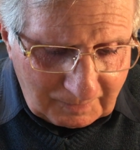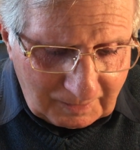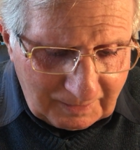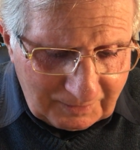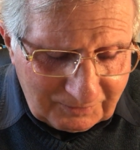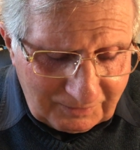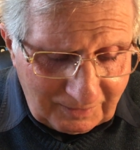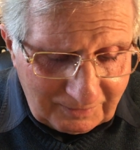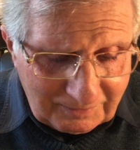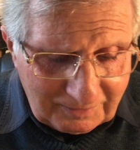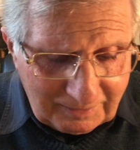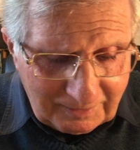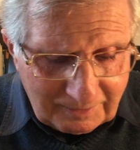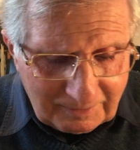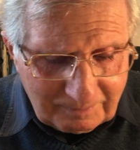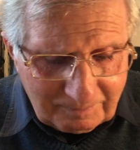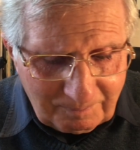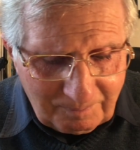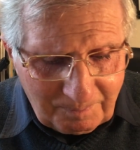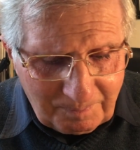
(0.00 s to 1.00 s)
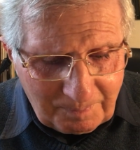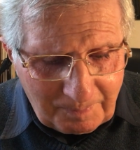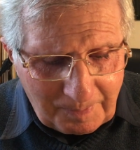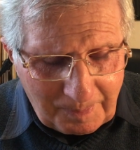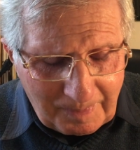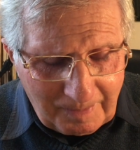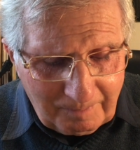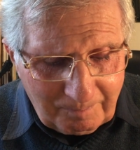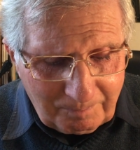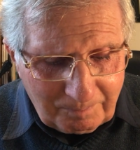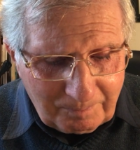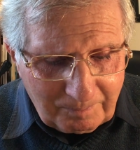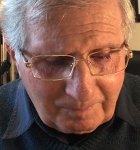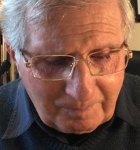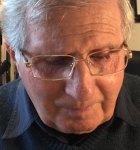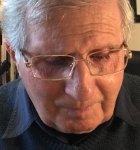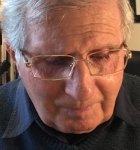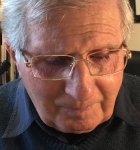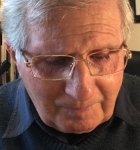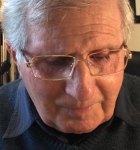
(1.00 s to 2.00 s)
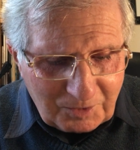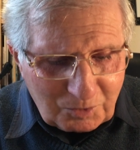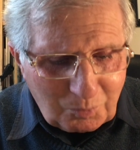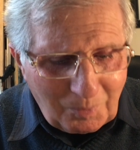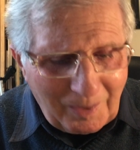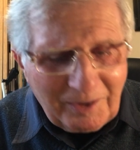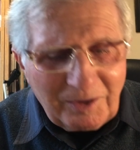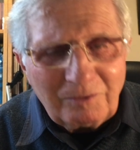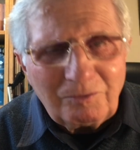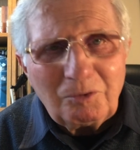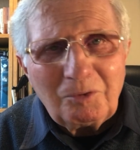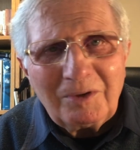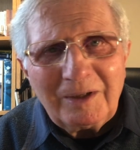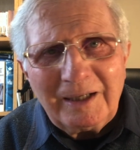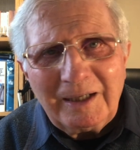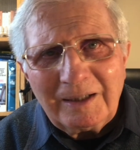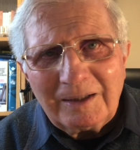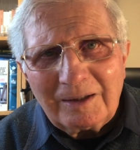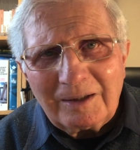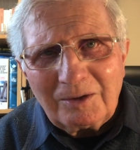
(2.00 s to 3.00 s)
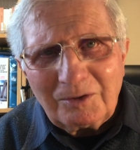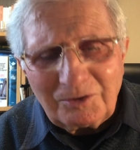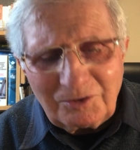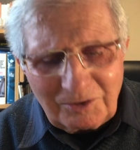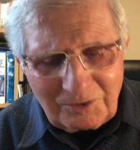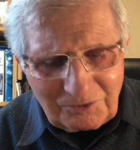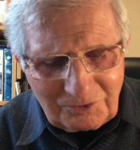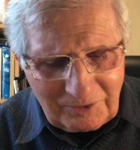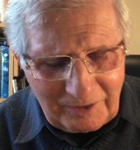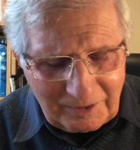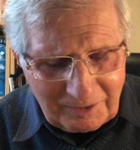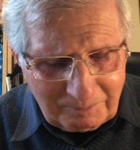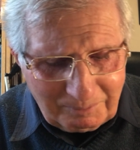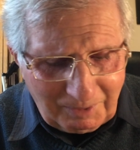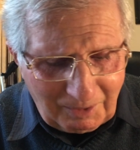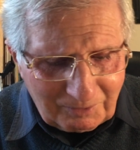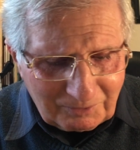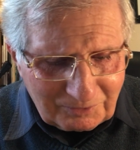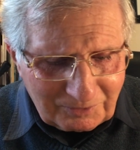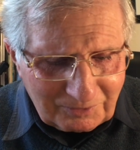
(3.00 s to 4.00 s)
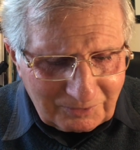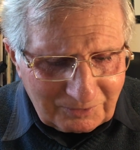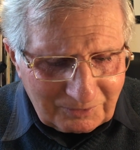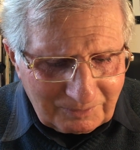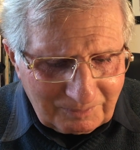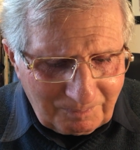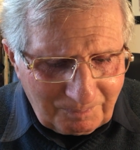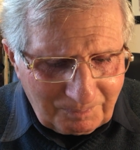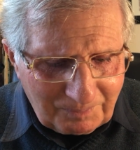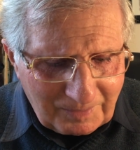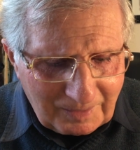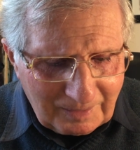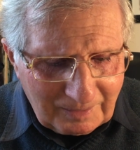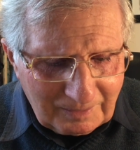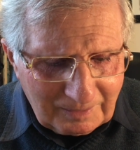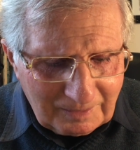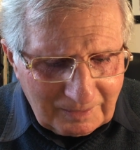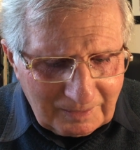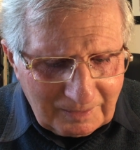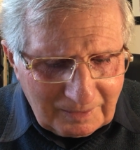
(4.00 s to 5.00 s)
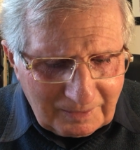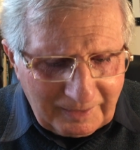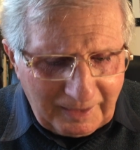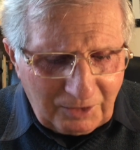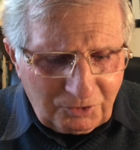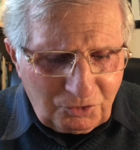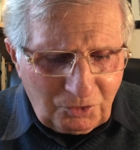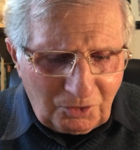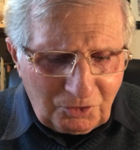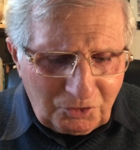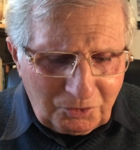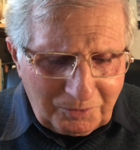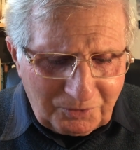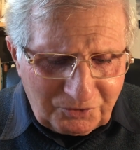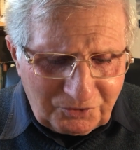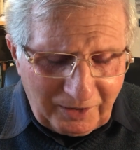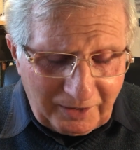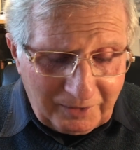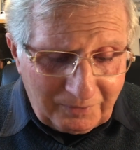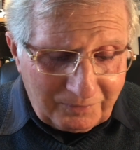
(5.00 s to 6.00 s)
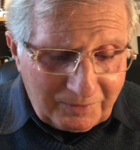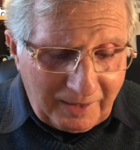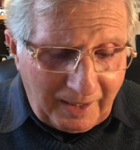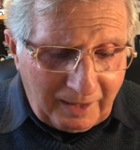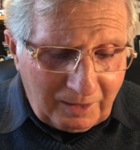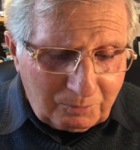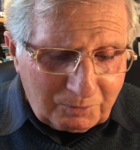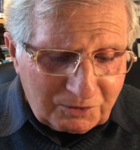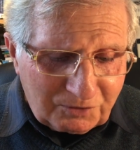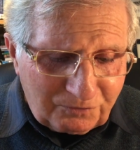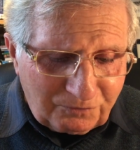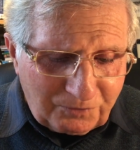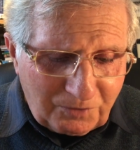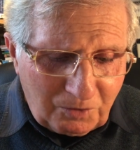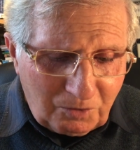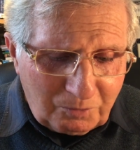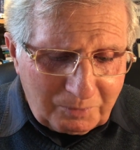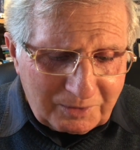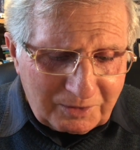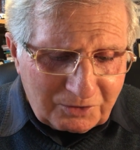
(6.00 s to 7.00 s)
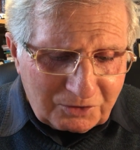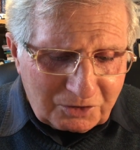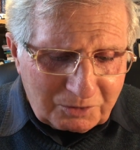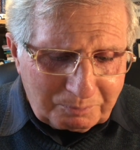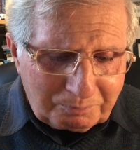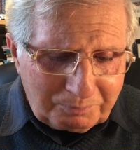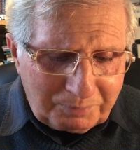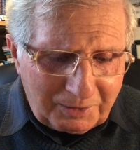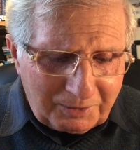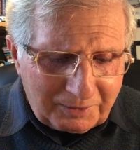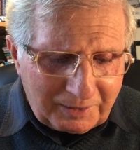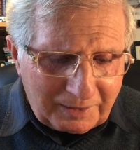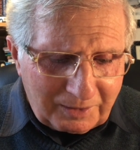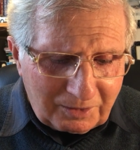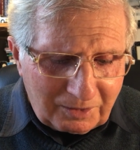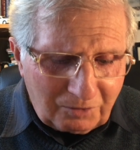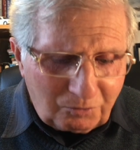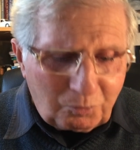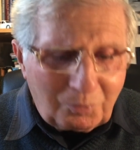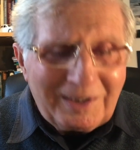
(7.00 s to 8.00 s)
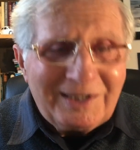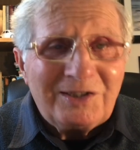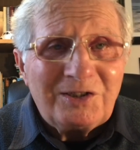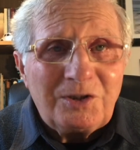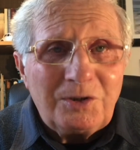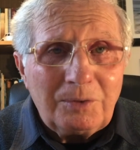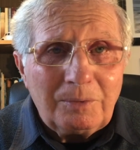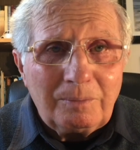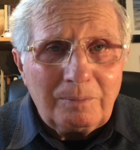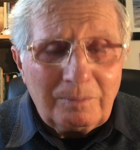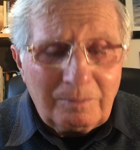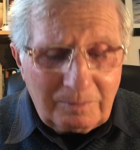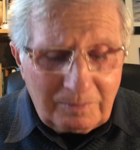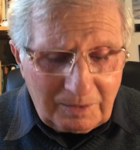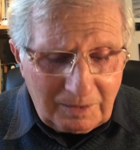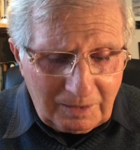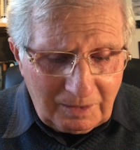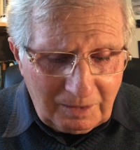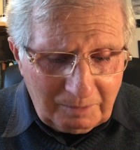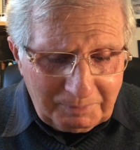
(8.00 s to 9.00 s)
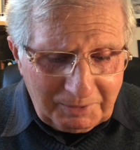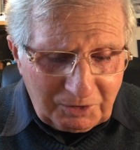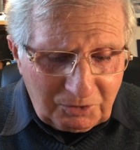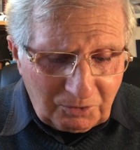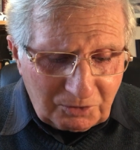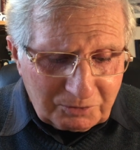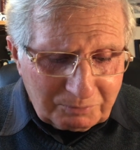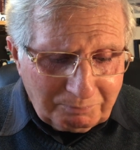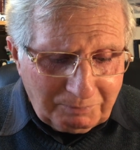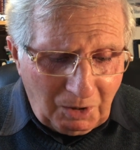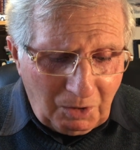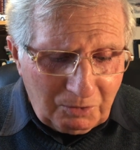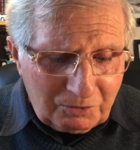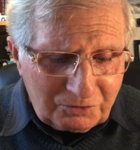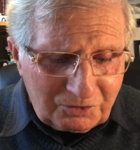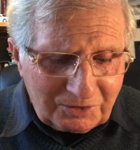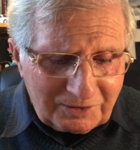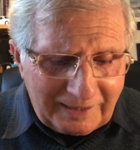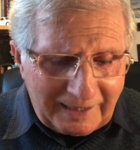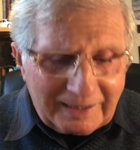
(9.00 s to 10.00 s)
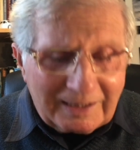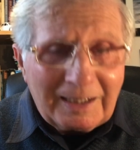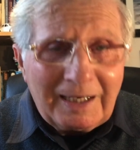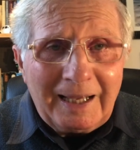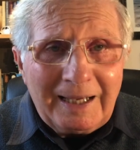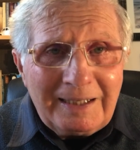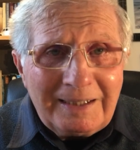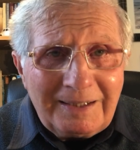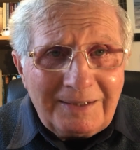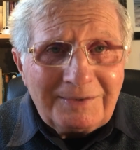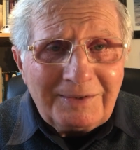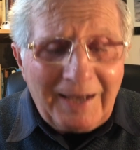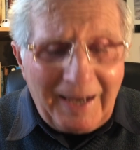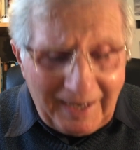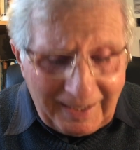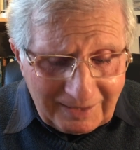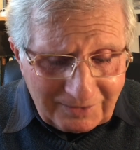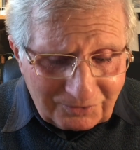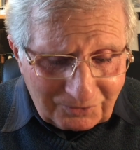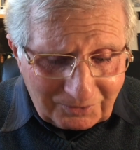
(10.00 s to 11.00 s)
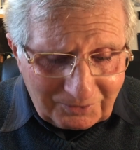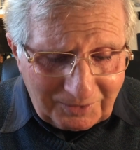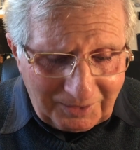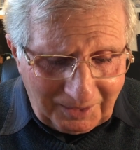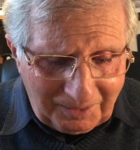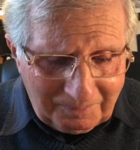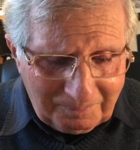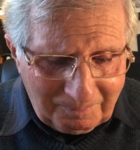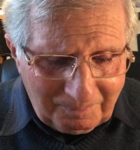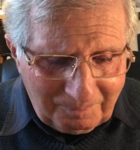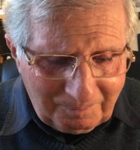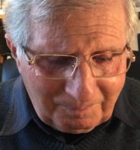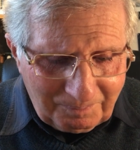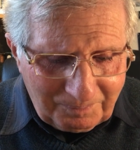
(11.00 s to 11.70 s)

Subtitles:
It says here, this wonderful leader who succeeded Moses. Now Joshua, son of Nun, was filled with the spirit of wisdom because Moses had laid his hands on him.